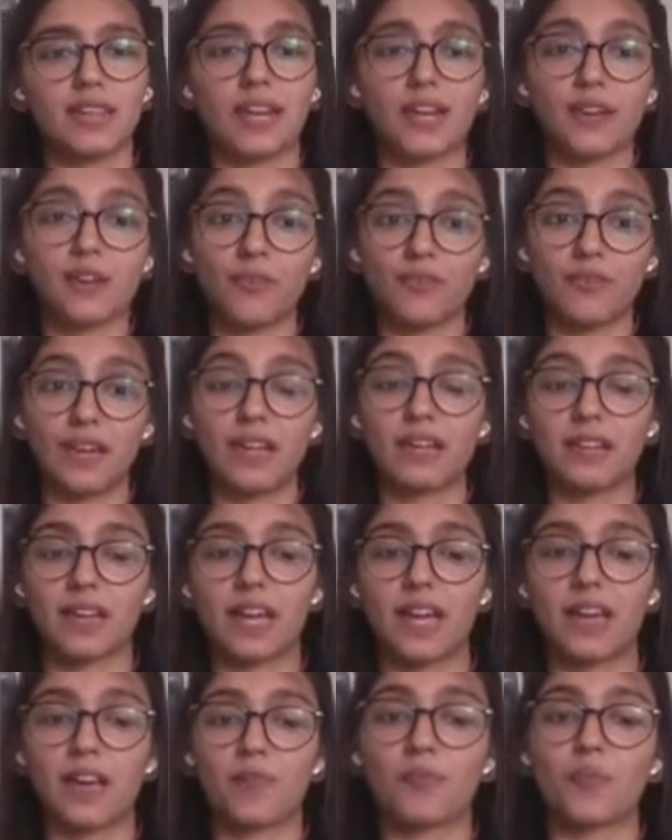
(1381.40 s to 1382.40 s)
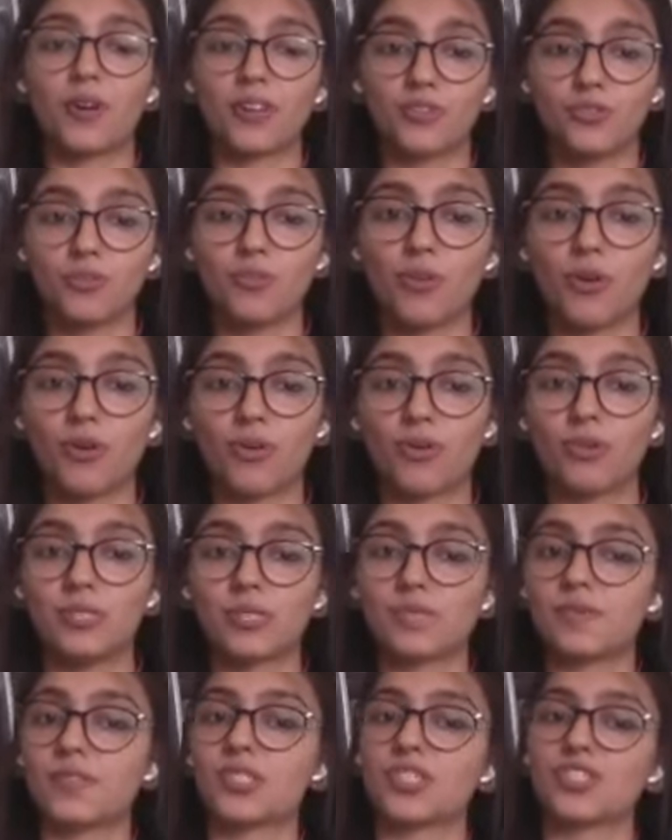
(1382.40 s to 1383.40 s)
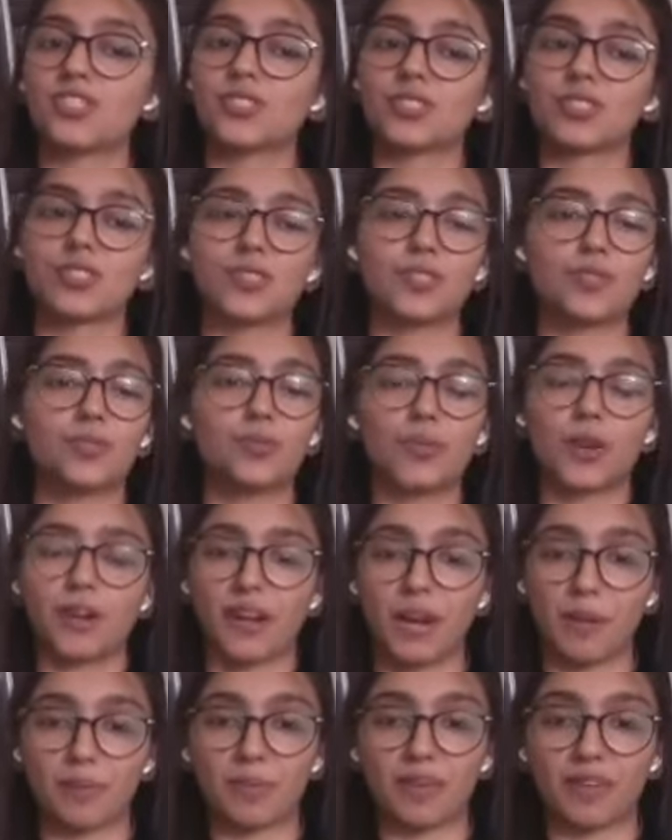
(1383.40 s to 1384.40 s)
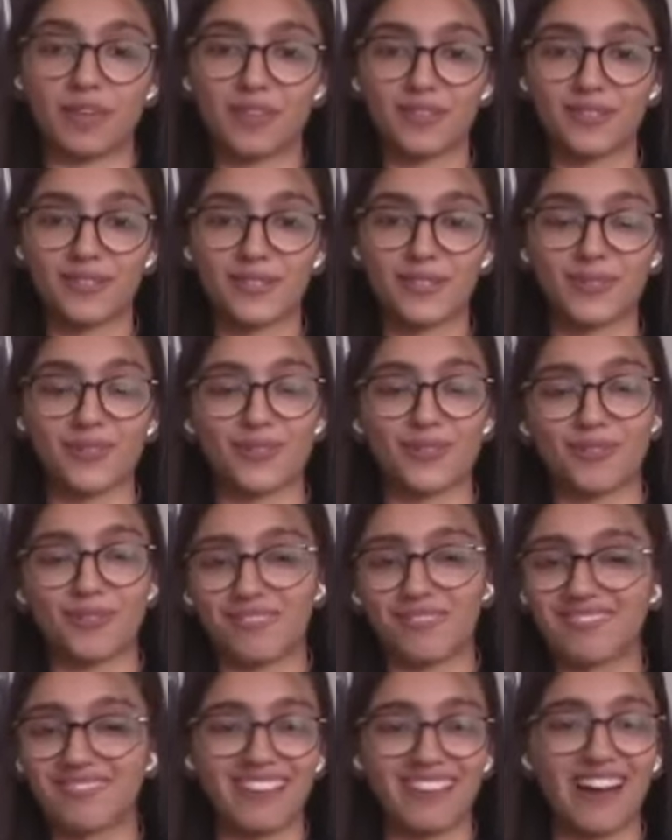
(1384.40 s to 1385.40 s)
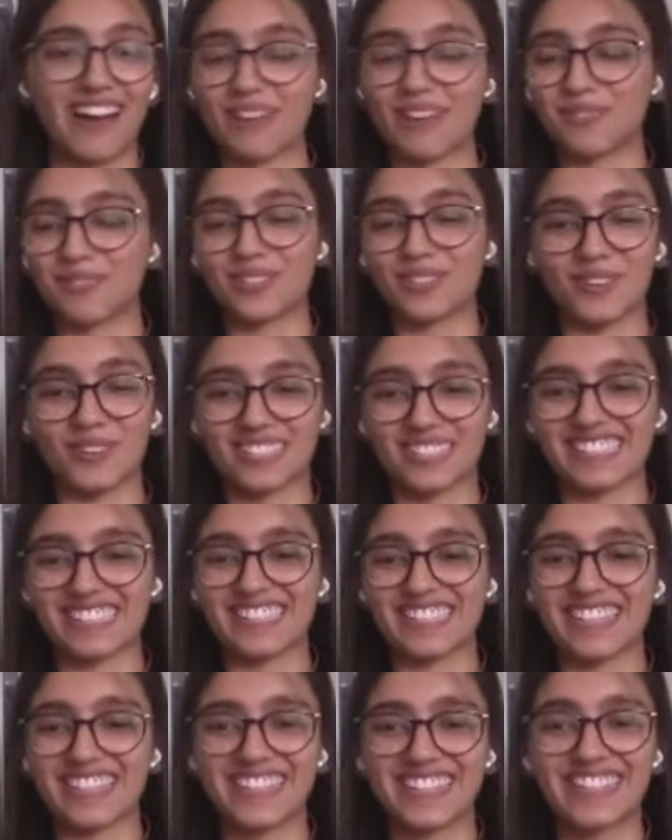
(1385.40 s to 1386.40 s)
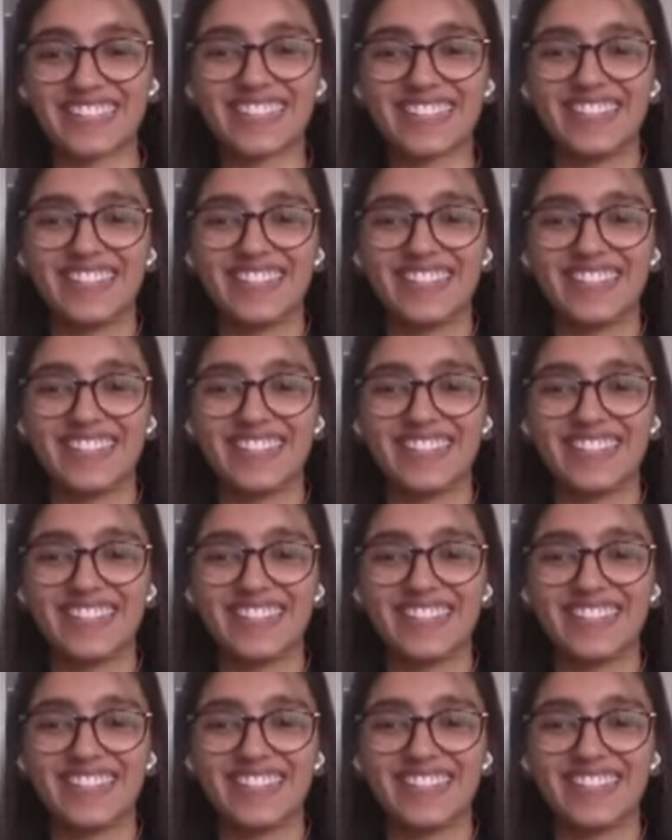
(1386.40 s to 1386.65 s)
Then I went ahead and bought 2 more rolls, which is just super crappy. So yeah, I would not suggest.